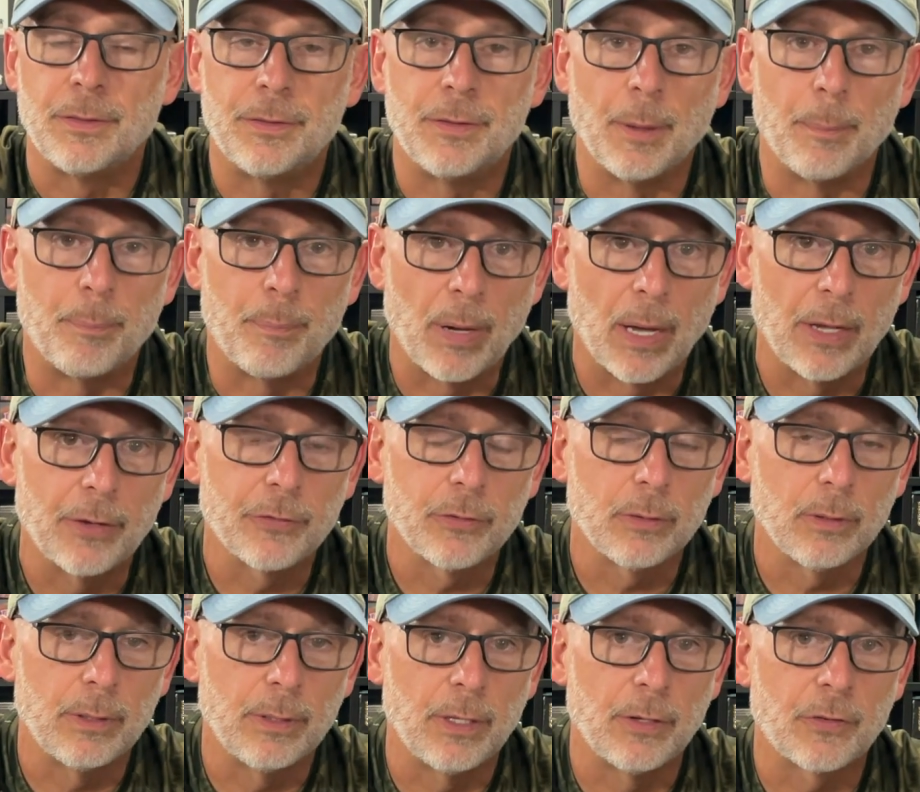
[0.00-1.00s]
The
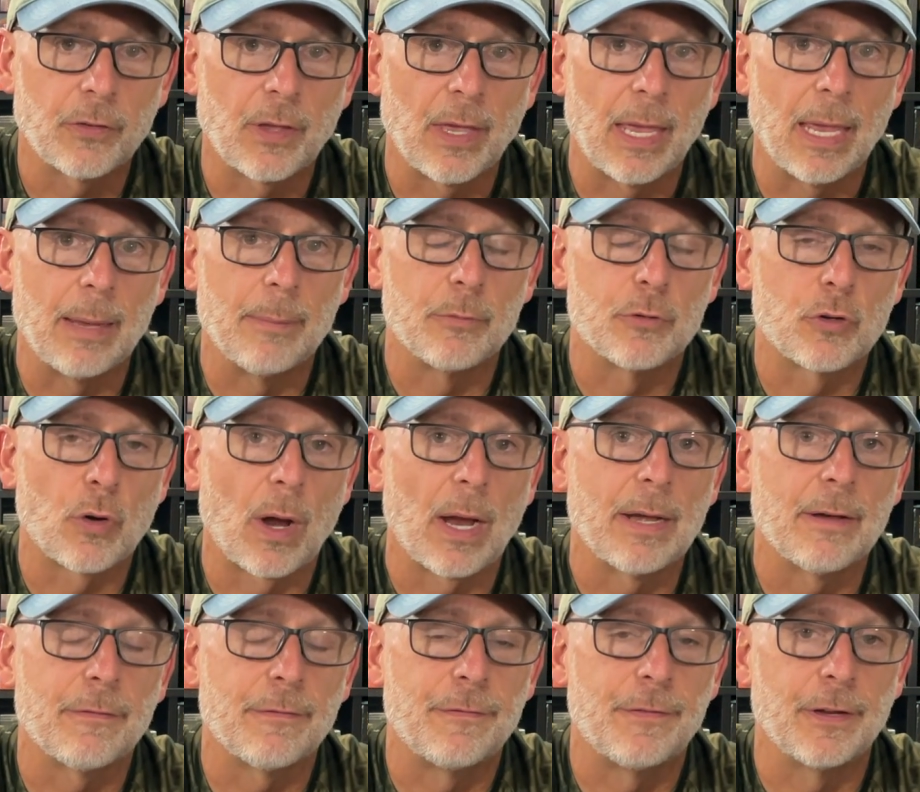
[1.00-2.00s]
puzzle in this game,
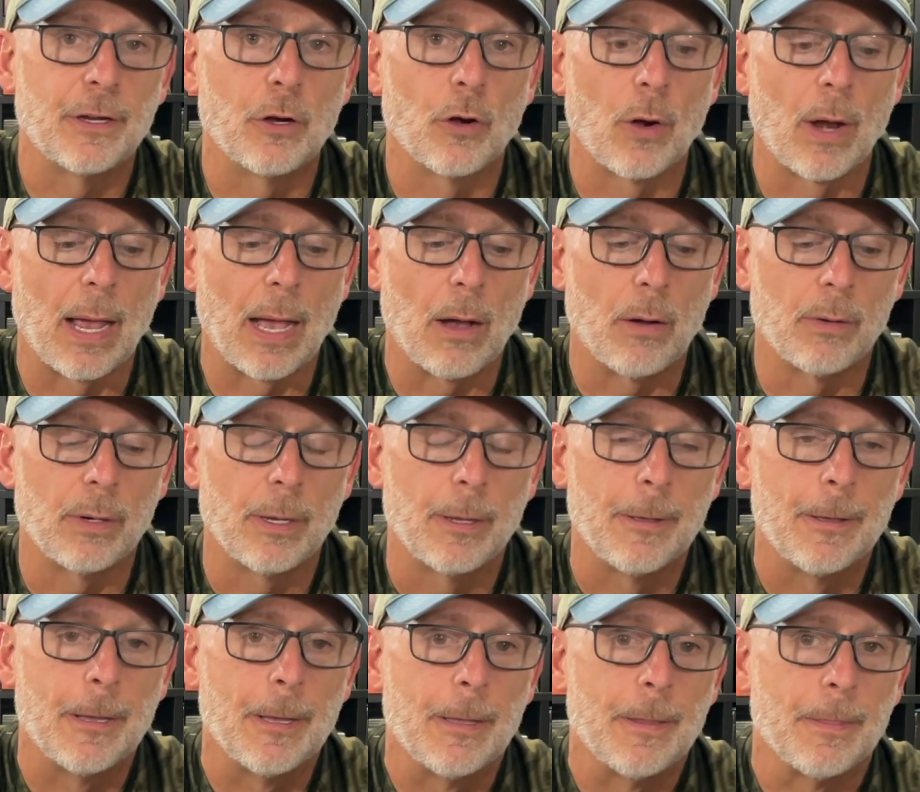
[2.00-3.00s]
trying to figure out
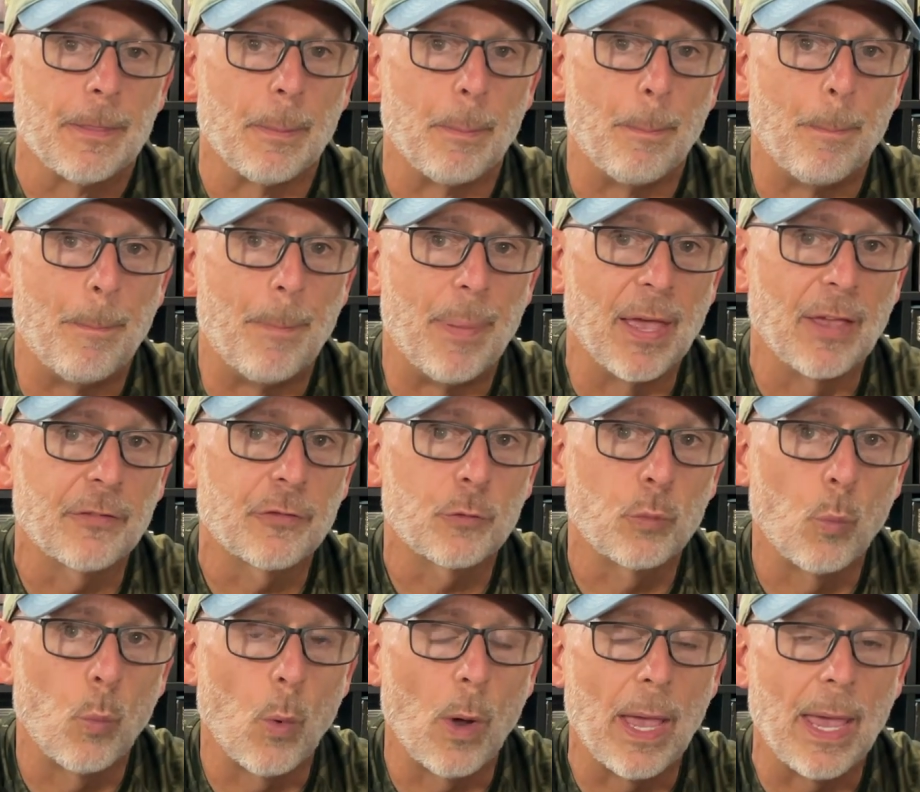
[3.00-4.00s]
the best
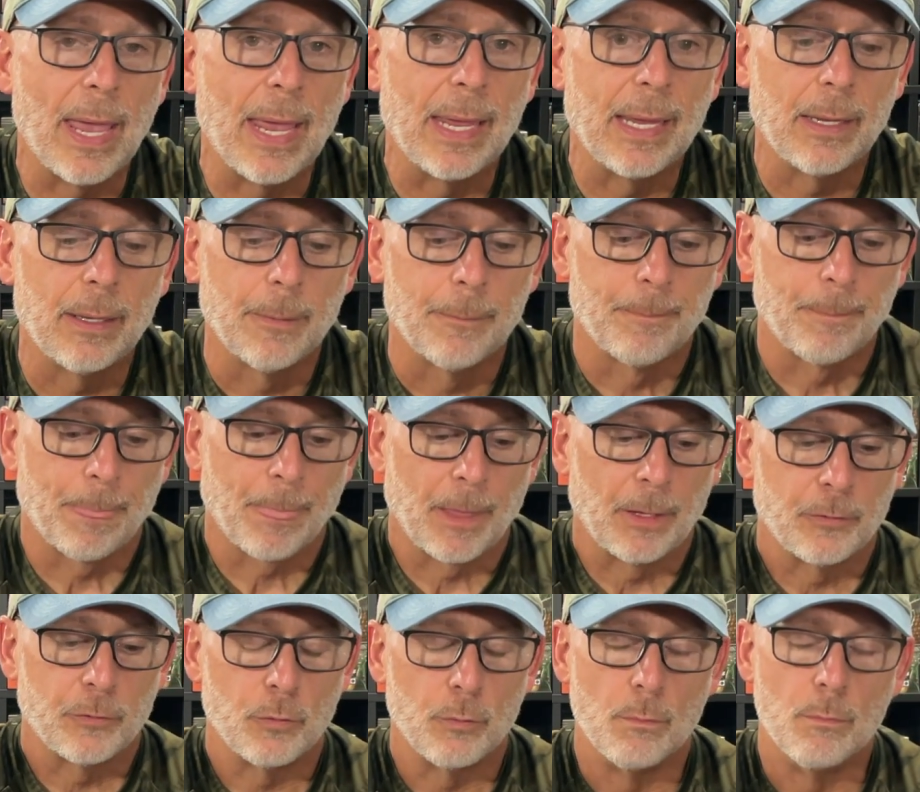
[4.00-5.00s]
way
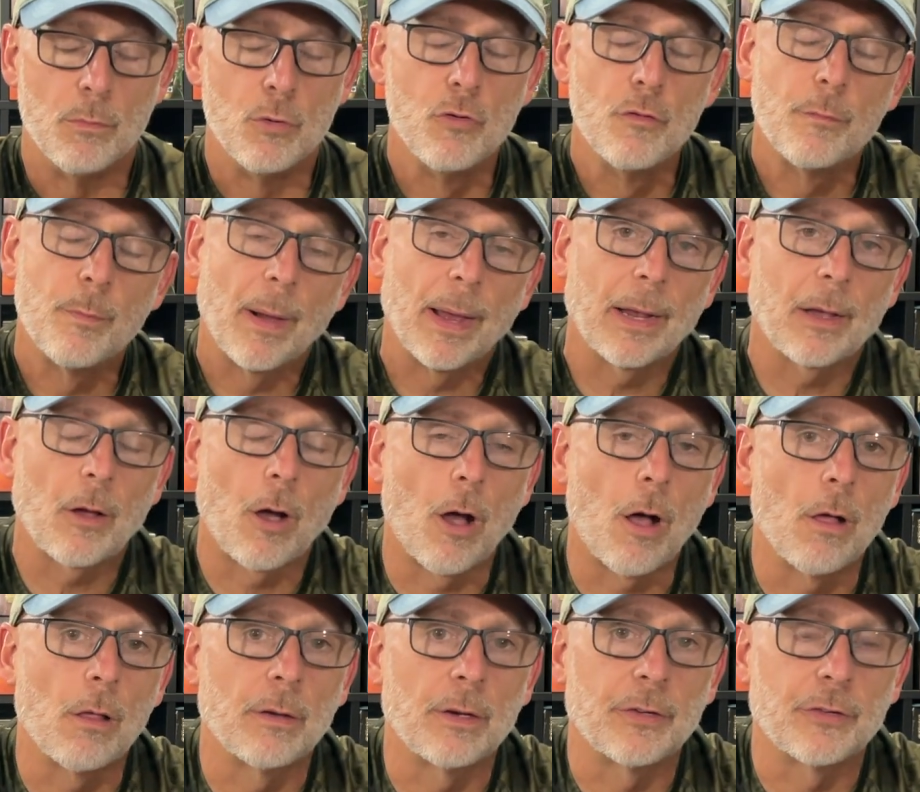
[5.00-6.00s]
to move my
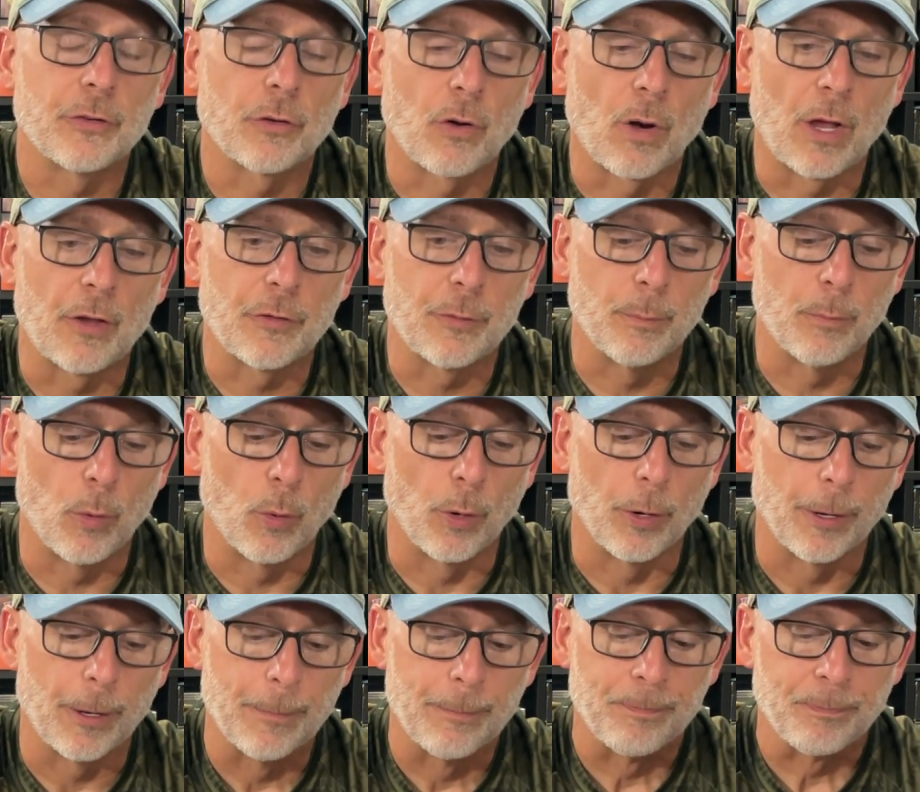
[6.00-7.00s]
colonists across the board,